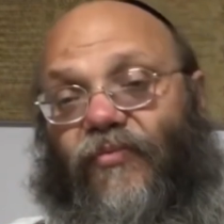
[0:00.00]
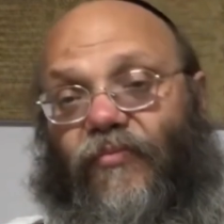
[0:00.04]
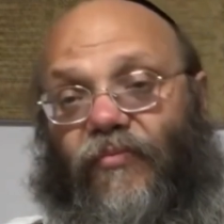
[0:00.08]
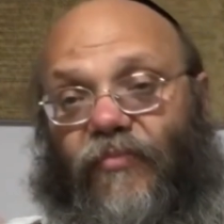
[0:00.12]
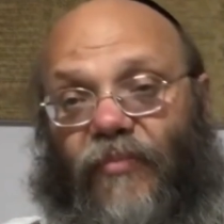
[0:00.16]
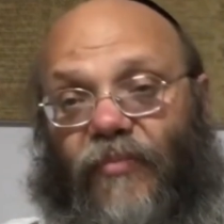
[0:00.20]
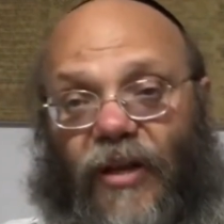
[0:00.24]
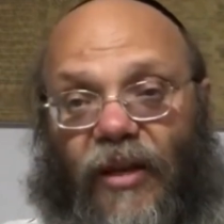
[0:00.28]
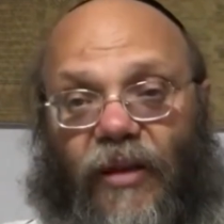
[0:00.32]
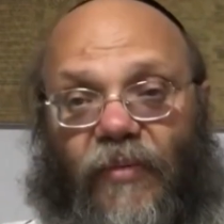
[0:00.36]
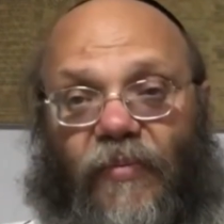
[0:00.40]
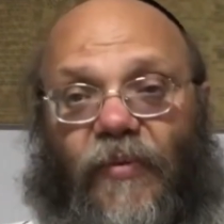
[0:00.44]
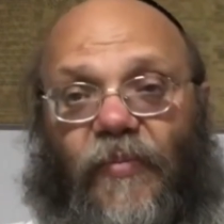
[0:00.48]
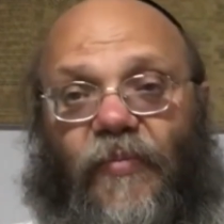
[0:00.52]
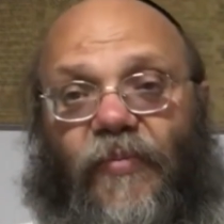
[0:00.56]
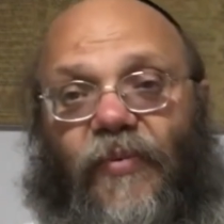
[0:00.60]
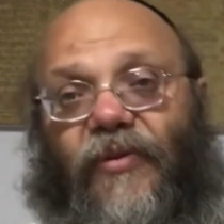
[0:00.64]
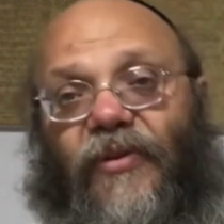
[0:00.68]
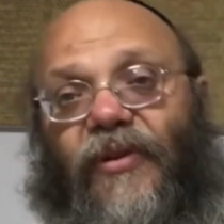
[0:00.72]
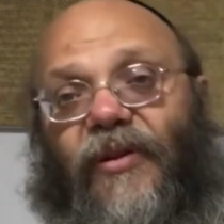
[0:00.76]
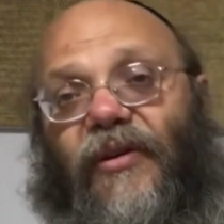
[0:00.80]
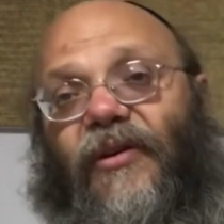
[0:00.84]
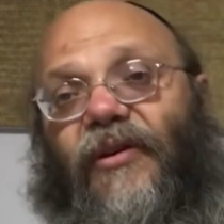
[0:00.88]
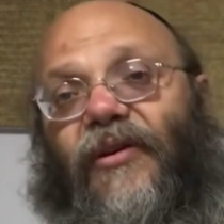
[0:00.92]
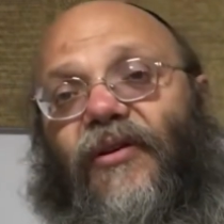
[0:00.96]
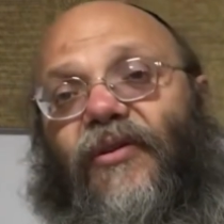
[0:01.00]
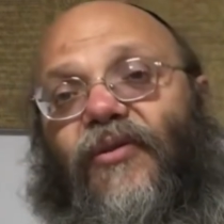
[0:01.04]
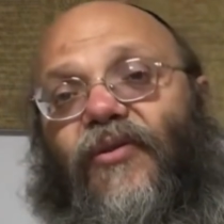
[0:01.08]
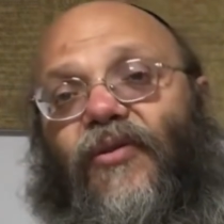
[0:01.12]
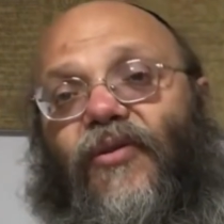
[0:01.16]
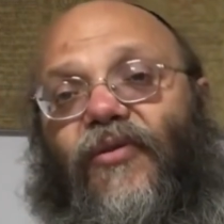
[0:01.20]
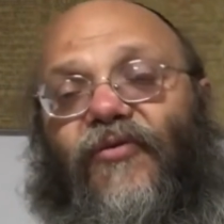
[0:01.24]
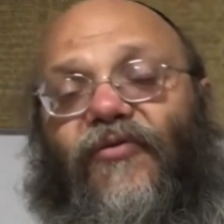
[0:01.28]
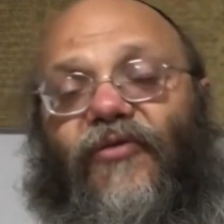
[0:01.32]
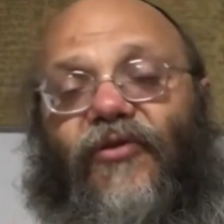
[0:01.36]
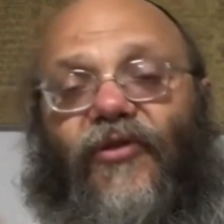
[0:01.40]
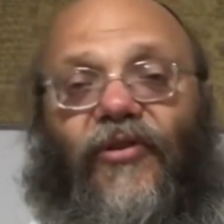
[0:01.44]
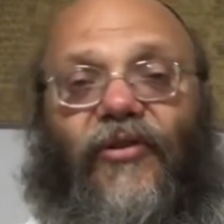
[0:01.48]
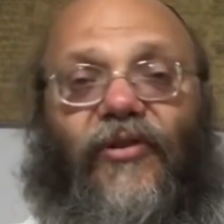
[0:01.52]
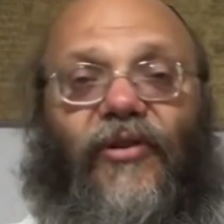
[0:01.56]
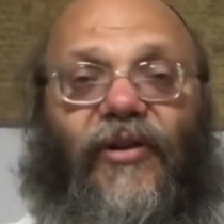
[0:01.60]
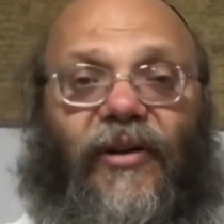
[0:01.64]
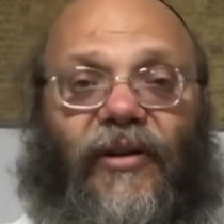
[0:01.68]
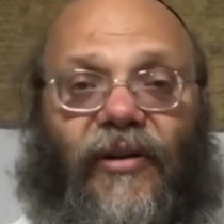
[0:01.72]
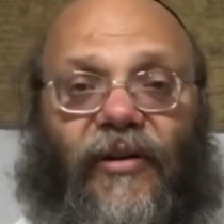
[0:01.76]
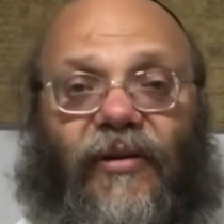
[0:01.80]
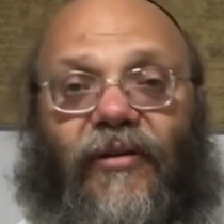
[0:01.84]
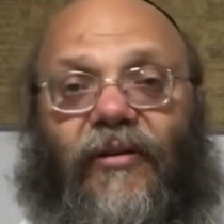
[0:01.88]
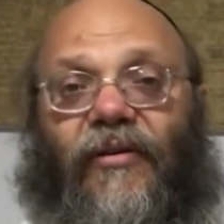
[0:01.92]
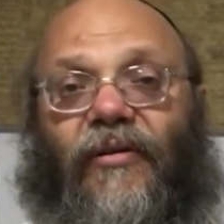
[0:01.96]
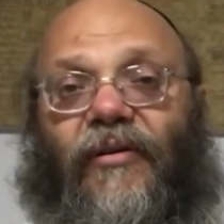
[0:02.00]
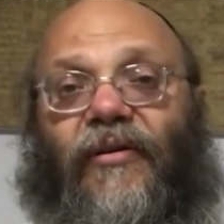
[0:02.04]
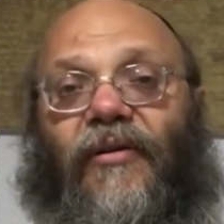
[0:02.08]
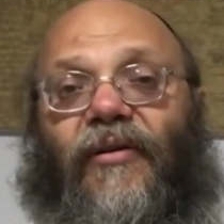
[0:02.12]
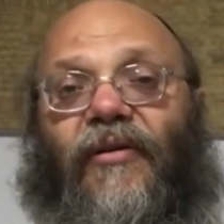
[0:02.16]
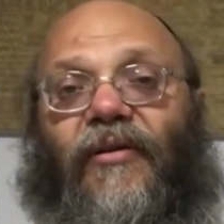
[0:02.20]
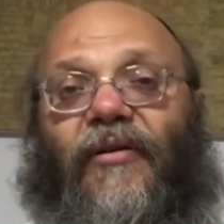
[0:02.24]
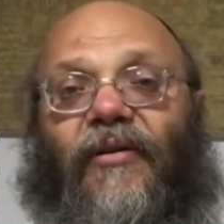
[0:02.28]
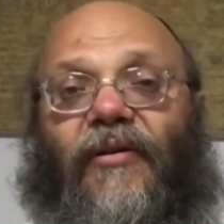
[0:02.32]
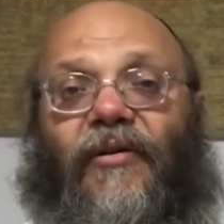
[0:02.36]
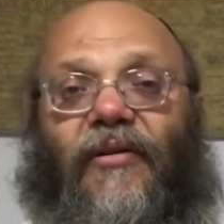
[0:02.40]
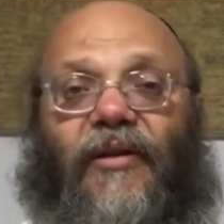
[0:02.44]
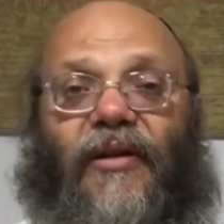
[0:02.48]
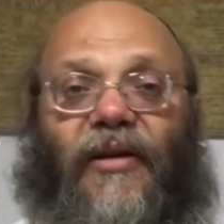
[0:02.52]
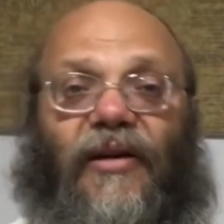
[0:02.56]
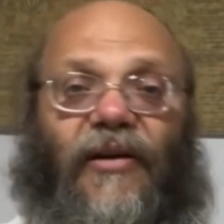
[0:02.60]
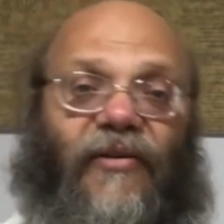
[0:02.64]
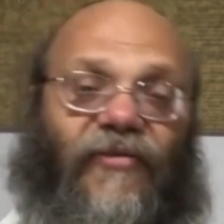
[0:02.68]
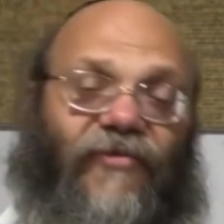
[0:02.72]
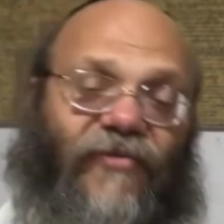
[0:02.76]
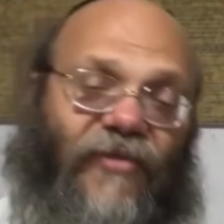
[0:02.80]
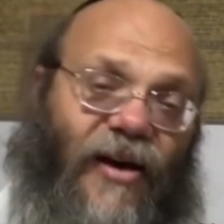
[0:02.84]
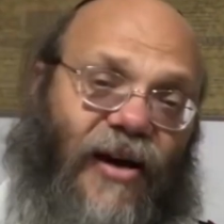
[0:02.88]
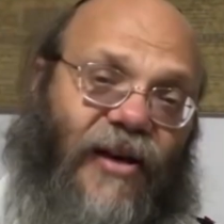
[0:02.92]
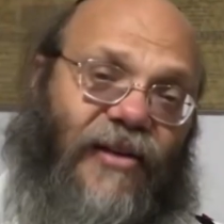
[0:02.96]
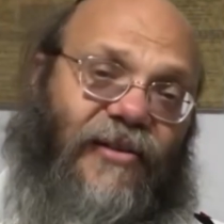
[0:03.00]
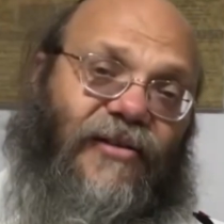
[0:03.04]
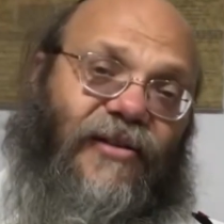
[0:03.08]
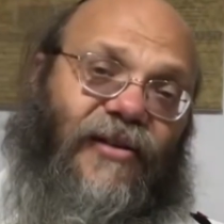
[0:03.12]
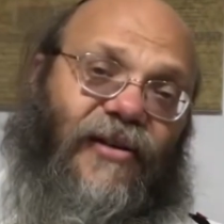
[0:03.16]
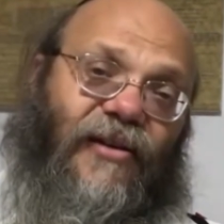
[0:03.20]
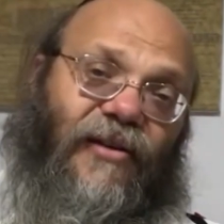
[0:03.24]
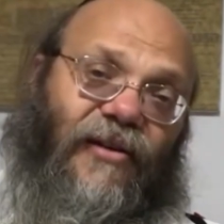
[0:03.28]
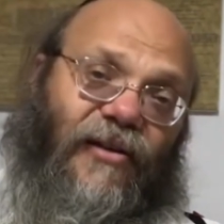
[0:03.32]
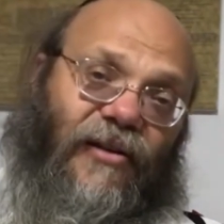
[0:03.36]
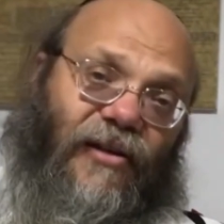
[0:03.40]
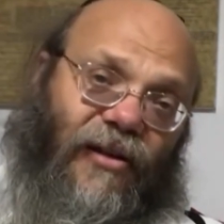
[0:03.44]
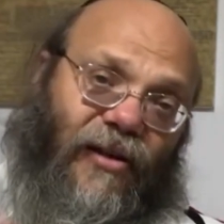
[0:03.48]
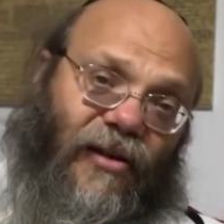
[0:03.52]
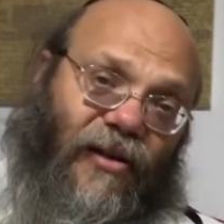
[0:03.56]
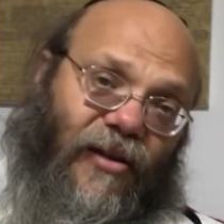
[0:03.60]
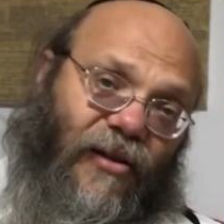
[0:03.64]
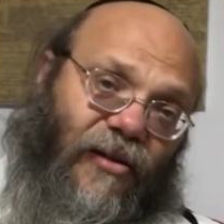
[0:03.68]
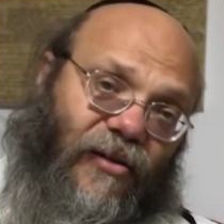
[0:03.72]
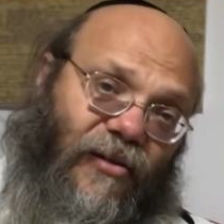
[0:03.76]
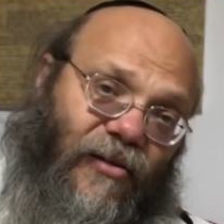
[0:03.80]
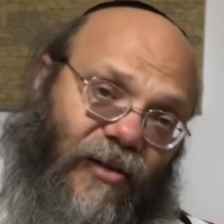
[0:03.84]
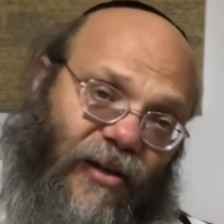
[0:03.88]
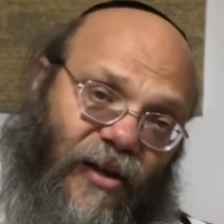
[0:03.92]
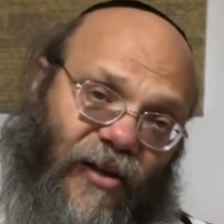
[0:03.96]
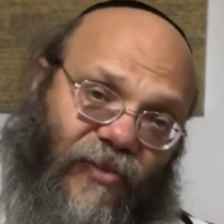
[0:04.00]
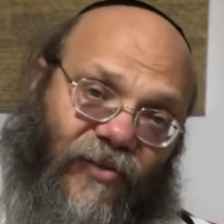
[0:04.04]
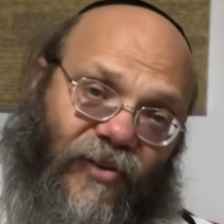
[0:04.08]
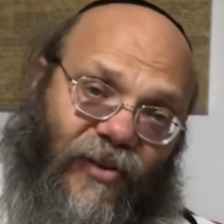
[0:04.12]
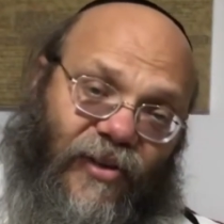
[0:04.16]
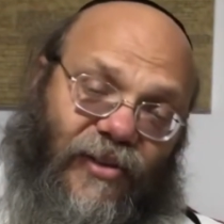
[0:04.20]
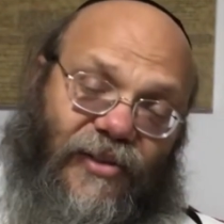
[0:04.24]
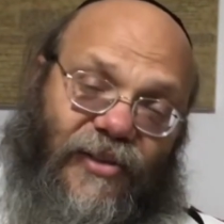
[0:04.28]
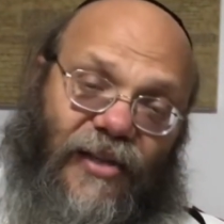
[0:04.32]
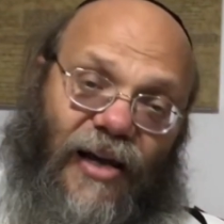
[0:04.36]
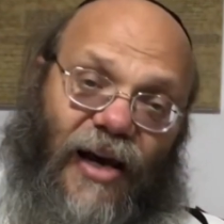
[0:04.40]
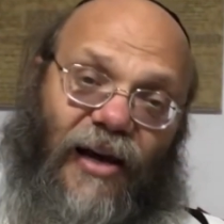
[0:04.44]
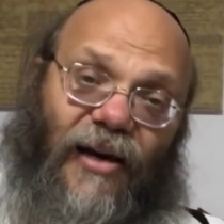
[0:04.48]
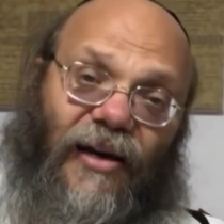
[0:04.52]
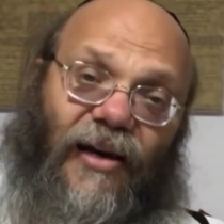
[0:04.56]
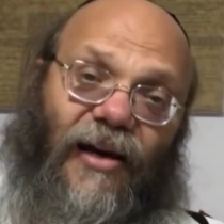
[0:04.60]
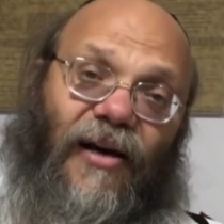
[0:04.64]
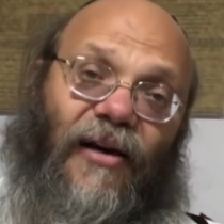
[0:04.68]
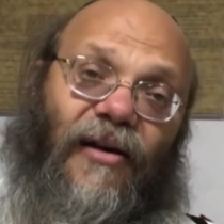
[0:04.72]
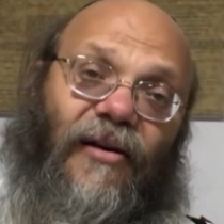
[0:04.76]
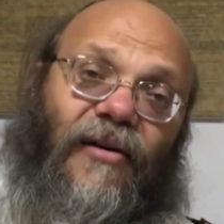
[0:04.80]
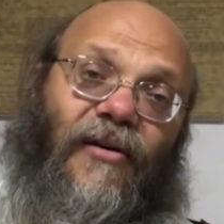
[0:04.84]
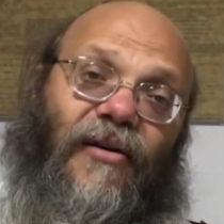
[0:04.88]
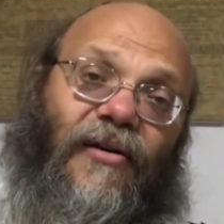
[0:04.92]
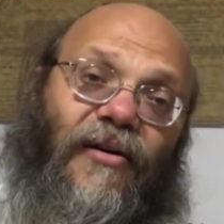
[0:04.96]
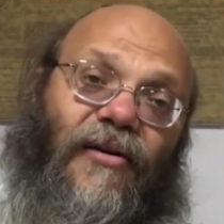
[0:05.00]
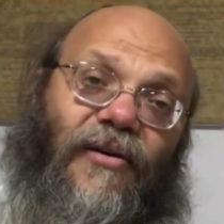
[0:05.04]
many people that are converting the fasting in giving tzedakah,